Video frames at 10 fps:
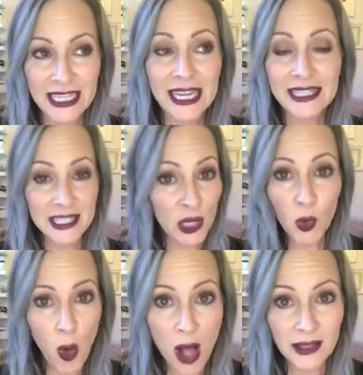It's no
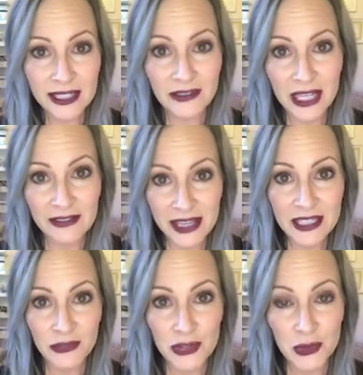quality of life,
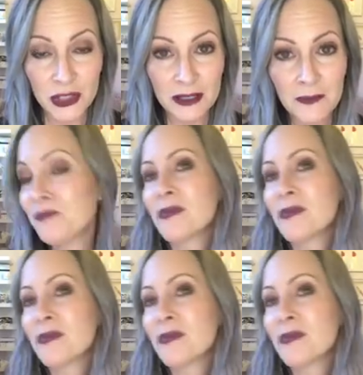that's for sure.